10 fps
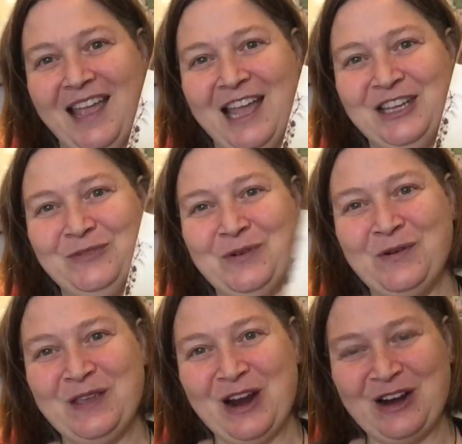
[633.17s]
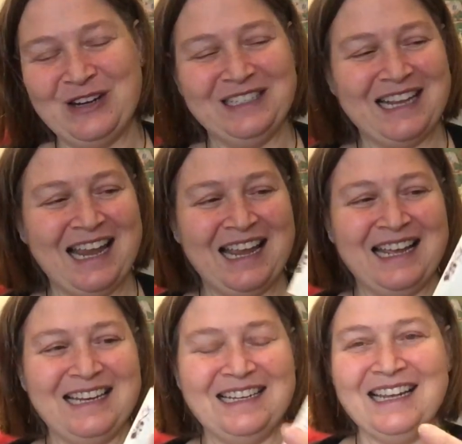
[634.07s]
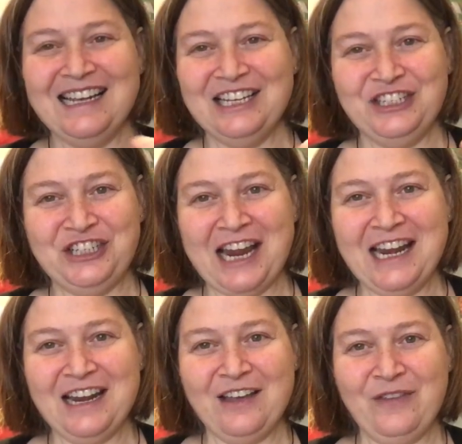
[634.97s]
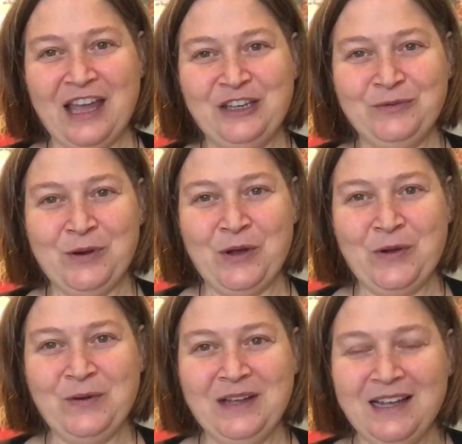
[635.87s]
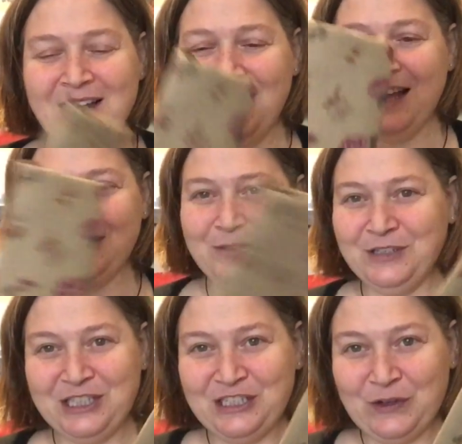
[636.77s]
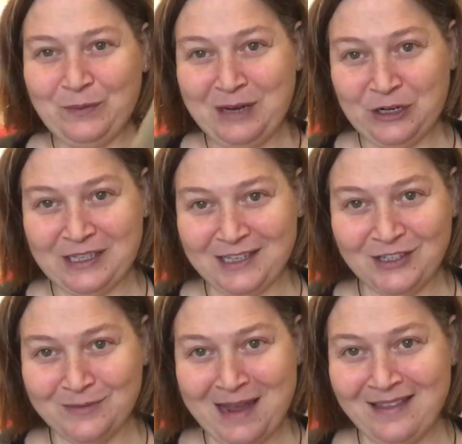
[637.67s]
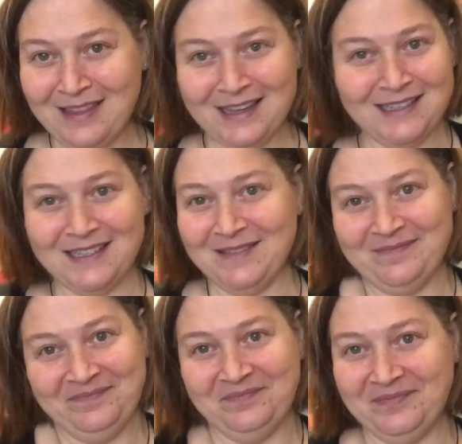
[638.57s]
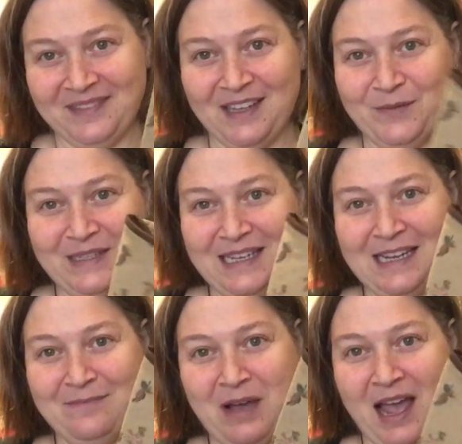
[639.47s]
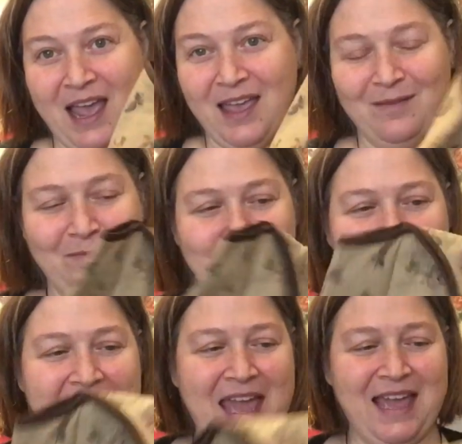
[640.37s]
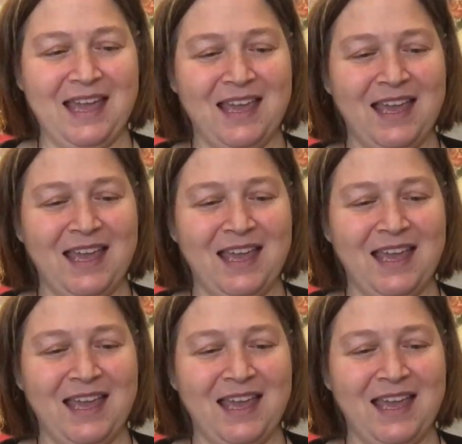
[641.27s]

Hedgerow Yarns, and Jane of Hedgerow, as soon as she told me her sister made this, it was in my bag.